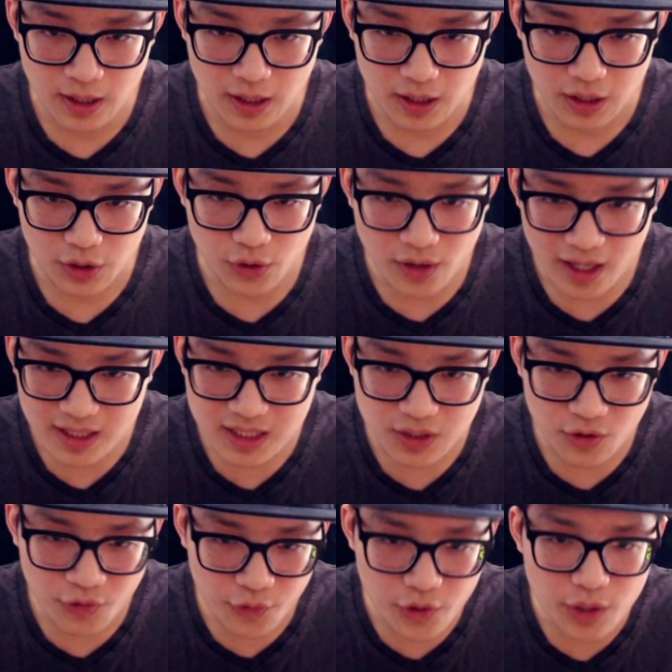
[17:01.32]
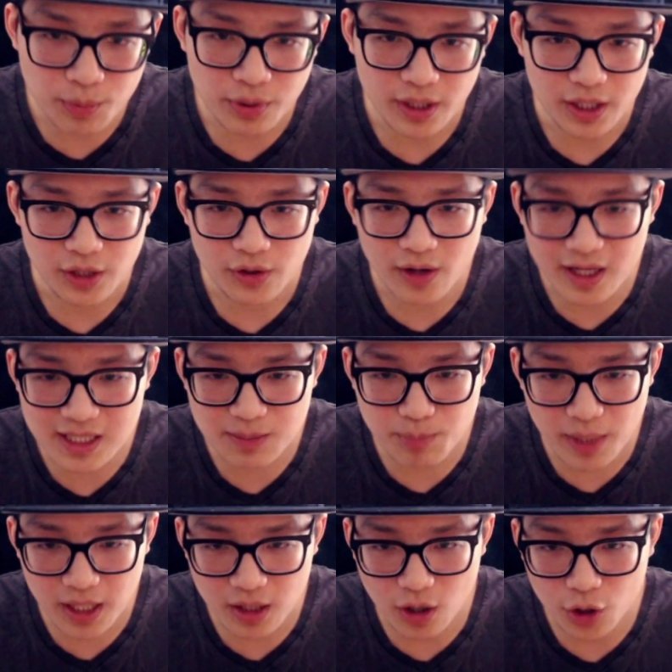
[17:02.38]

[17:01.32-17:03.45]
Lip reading: you're free to play. You're not spending all